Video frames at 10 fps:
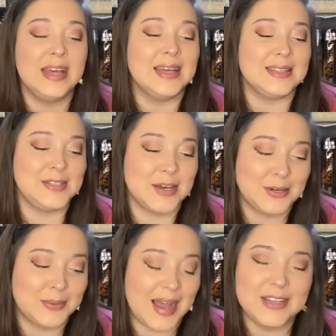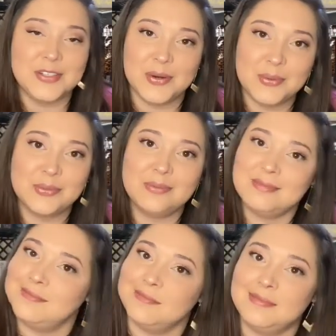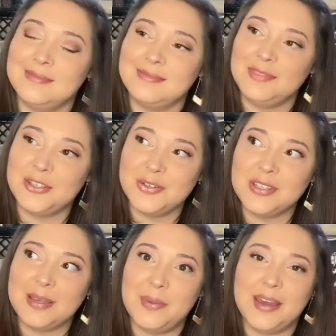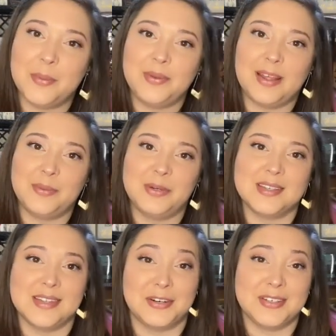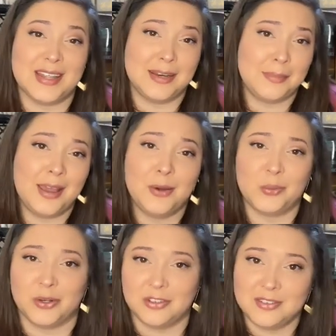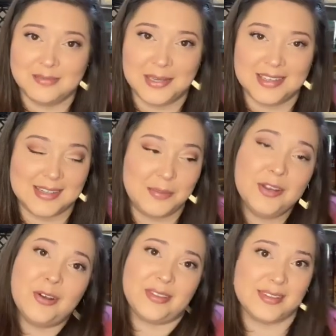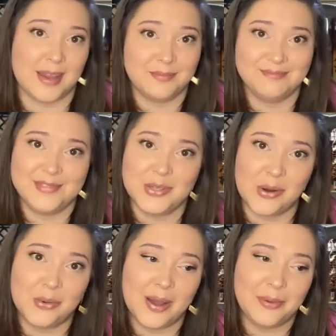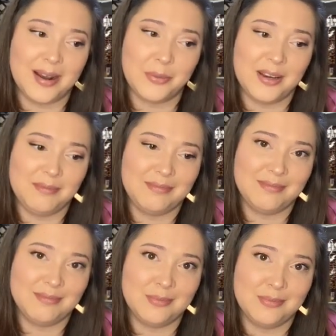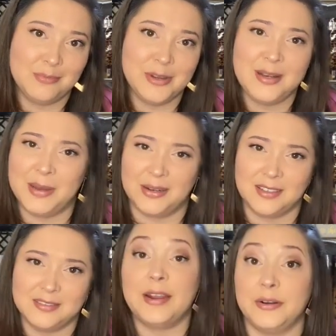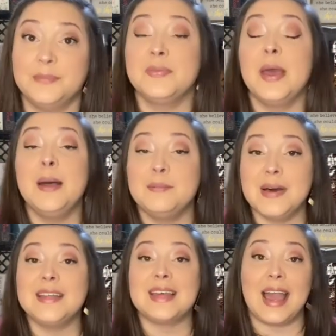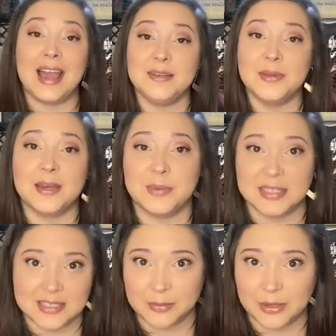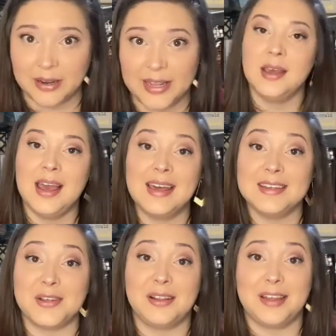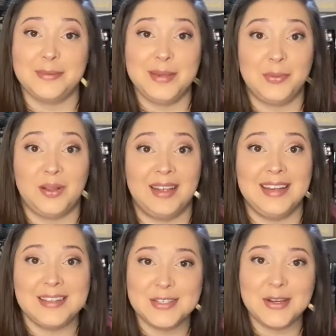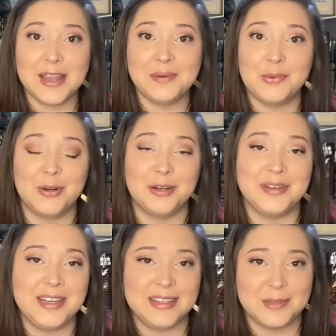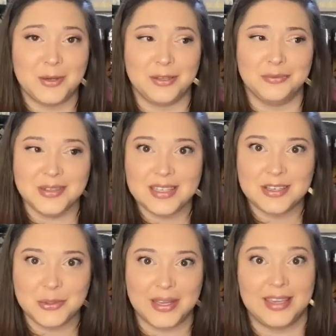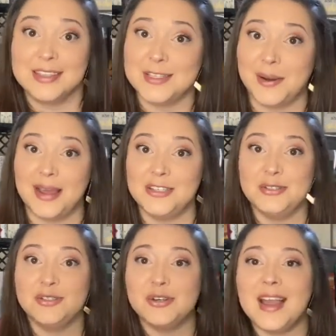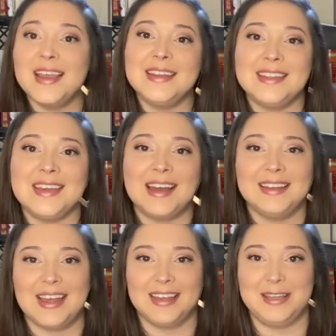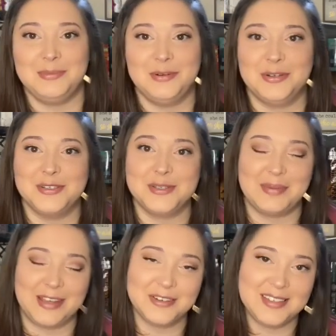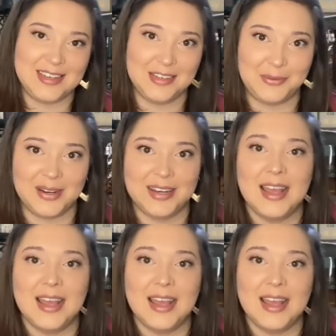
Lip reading: So I don't usually pick up a lot of books that are set in my own world because I'm here all the time. So why would I want to read about it? I don't know. But I had to pick up a contemporary, and I saw a lot of people on Instagram were reading this book and really enjoying it, so I tried the Unhoneymooners by Christina Lauren.